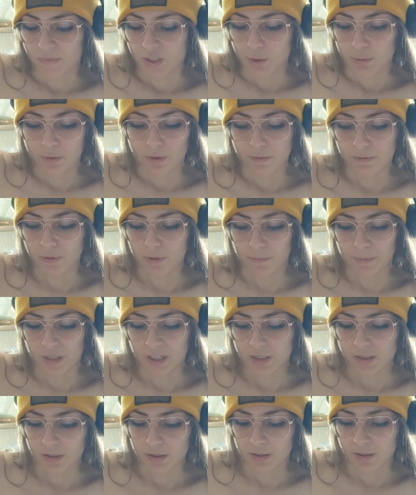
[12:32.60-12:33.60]
Don't over
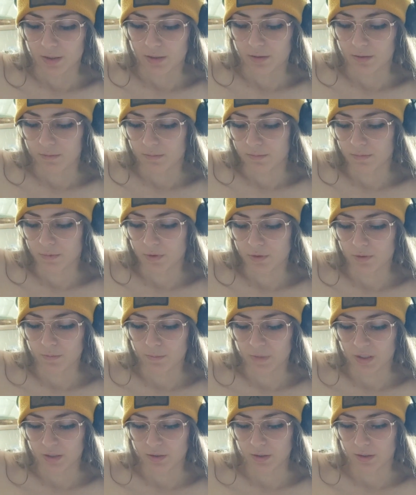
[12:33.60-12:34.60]
mix it,
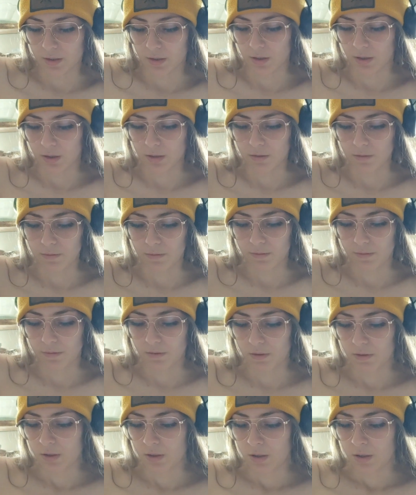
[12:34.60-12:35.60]
just mix it enough,
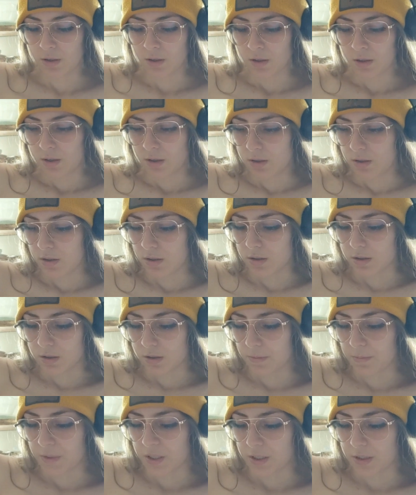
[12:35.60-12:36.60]

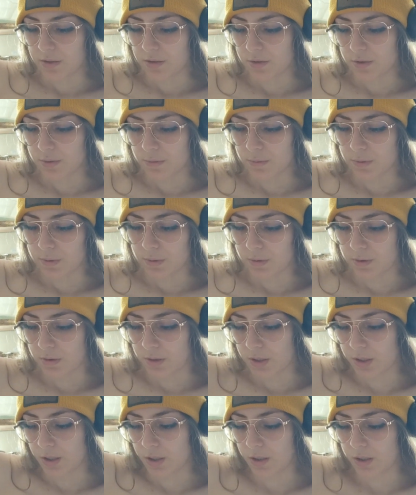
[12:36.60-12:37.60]
because you
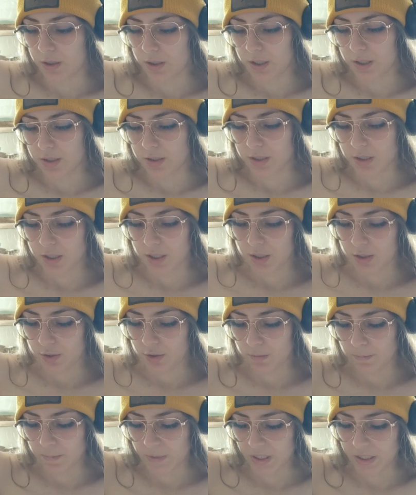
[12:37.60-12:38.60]
will
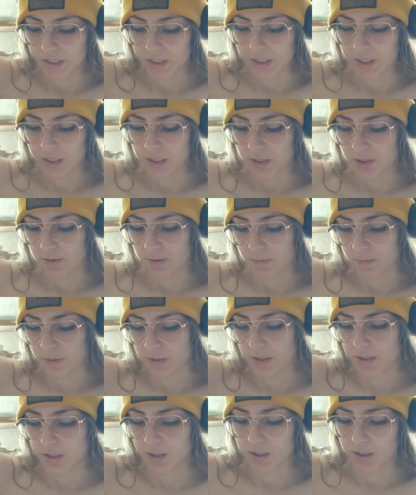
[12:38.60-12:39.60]
continue mixing it
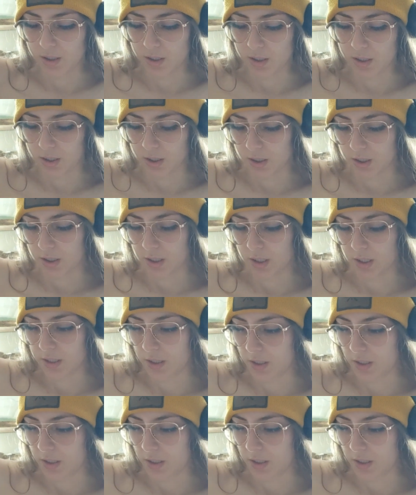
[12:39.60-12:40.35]
once the lard